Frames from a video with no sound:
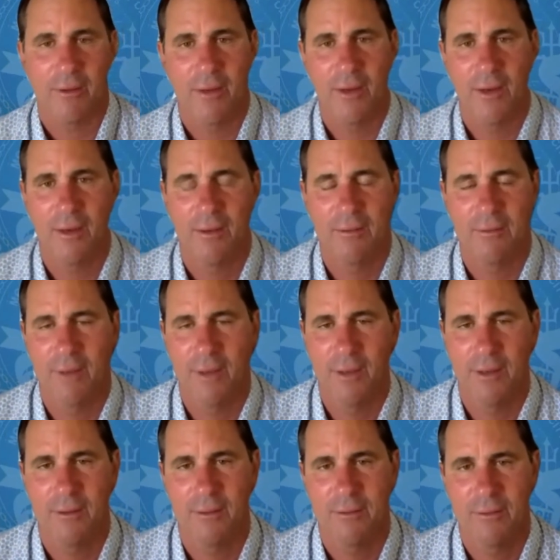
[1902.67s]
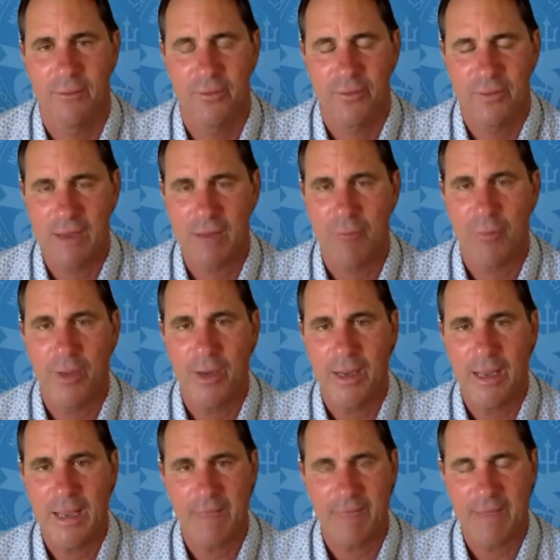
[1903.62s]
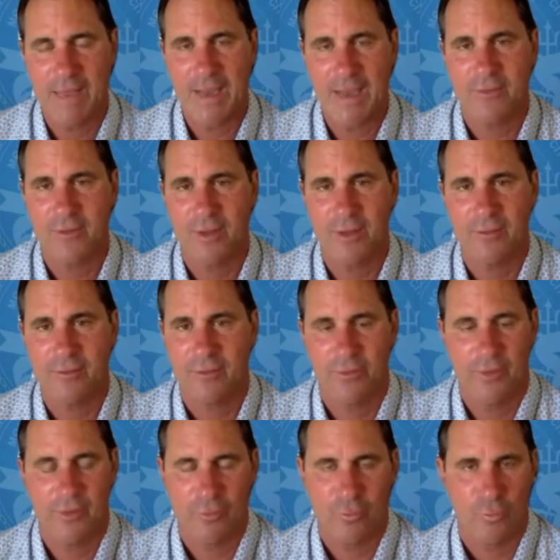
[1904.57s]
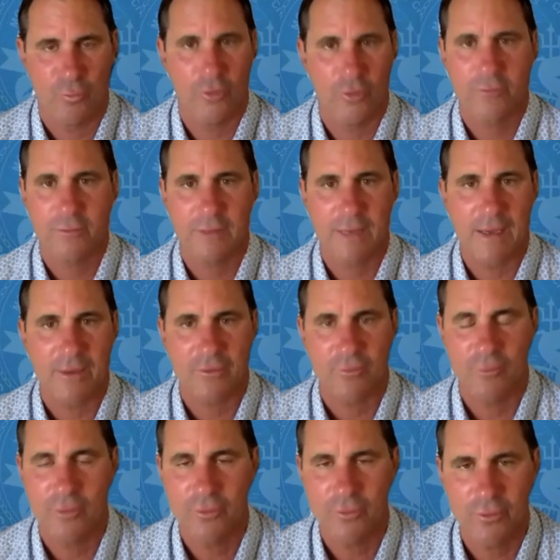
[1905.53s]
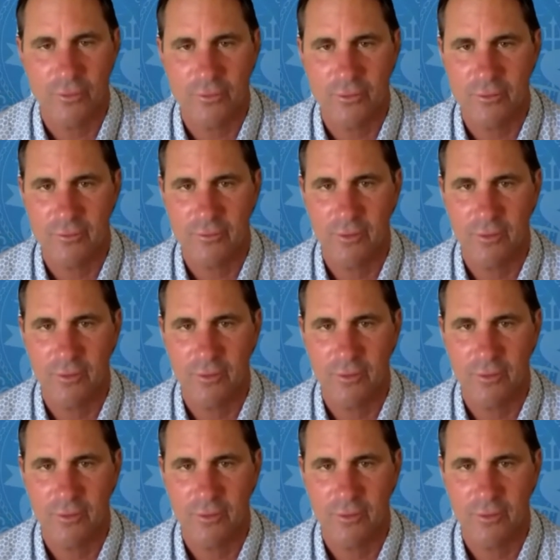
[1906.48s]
the South Bay to have access to these world-class resources.